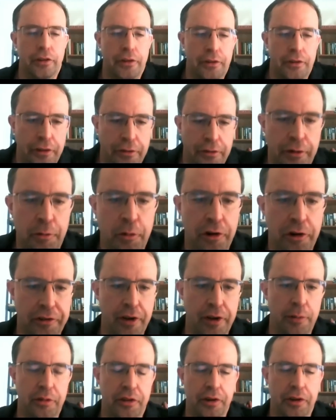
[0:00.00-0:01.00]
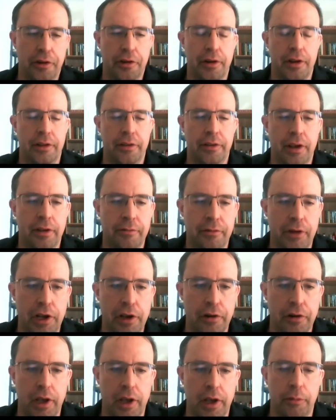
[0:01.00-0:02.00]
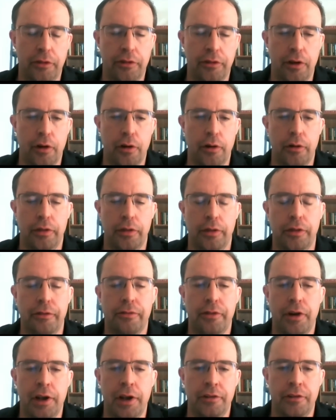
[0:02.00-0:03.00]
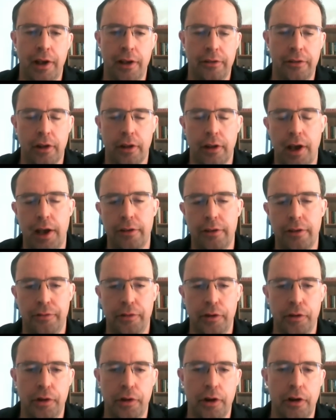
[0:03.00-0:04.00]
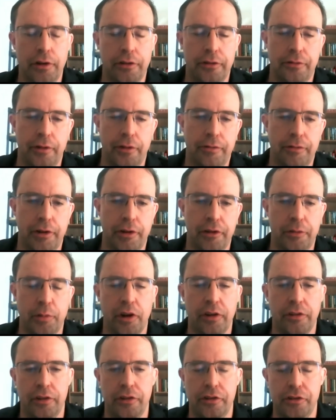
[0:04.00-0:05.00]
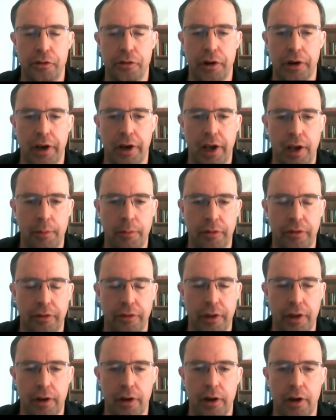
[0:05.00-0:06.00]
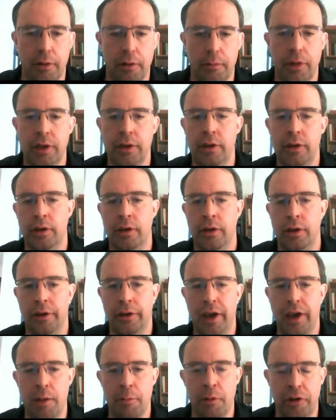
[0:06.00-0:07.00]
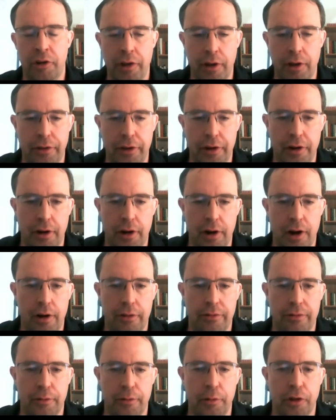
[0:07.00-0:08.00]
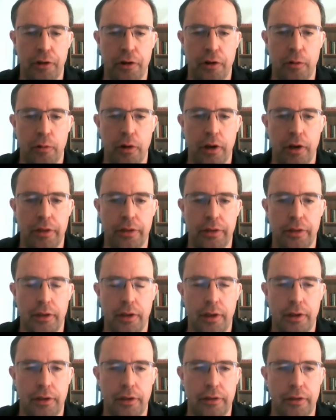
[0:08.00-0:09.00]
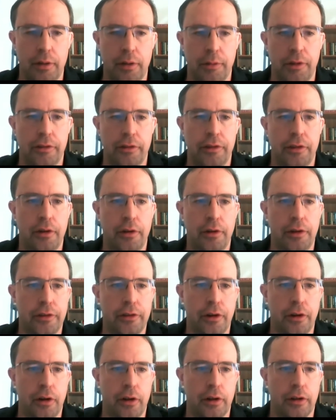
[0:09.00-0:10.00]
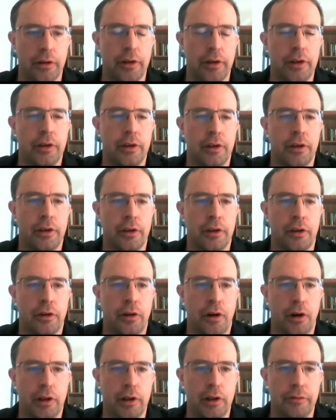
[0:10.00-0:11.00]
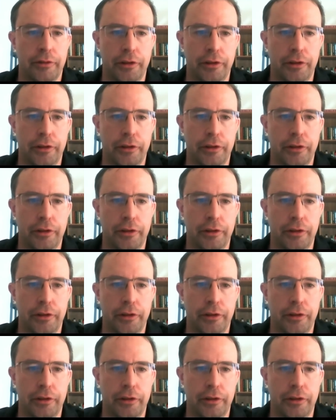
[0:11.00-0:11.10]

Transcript: just a few more steps here in, in video games. So the franchise, the last few years for first-person shooter games that um, gamers out there are familiar with is um, a series called Call of